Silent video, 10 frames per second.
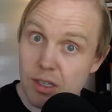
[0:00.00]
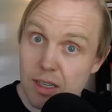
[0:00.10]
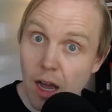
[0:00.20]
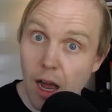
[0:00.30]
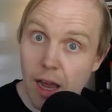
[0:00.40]
a
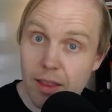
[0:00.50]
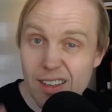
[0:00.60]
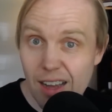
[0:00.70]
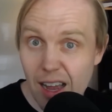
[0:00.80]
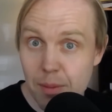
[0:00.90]
tie, the
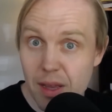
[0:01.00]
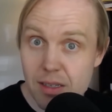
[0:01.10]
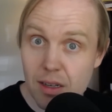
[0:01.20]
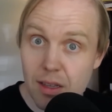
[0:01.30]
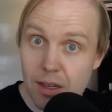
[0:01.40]
tie
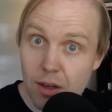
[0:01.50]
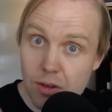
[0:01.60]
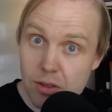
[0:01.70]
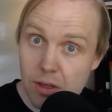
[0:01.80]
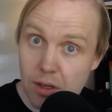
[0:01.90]
basically
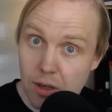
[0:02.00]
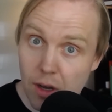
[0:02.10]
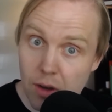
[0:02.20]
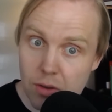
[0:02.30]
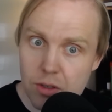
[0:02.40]
goes to the
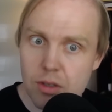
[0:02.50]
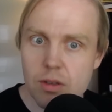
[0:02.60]
coach.